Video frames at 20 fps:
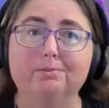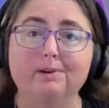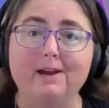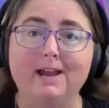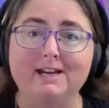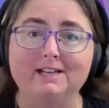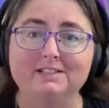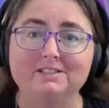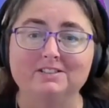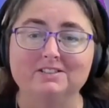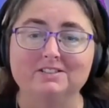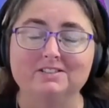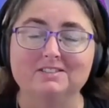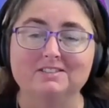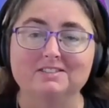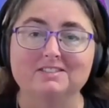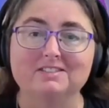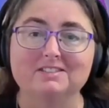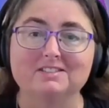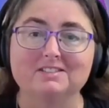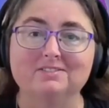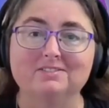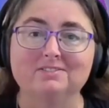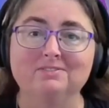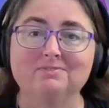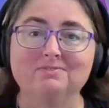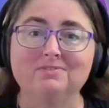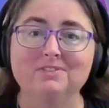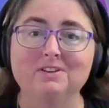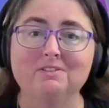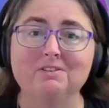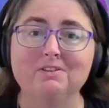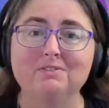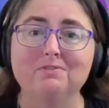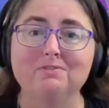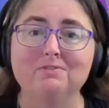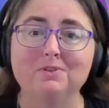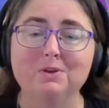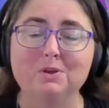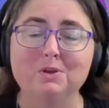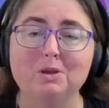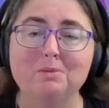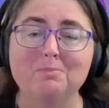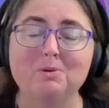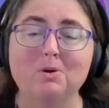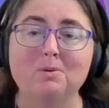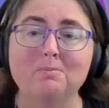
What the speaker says: practiced and very firm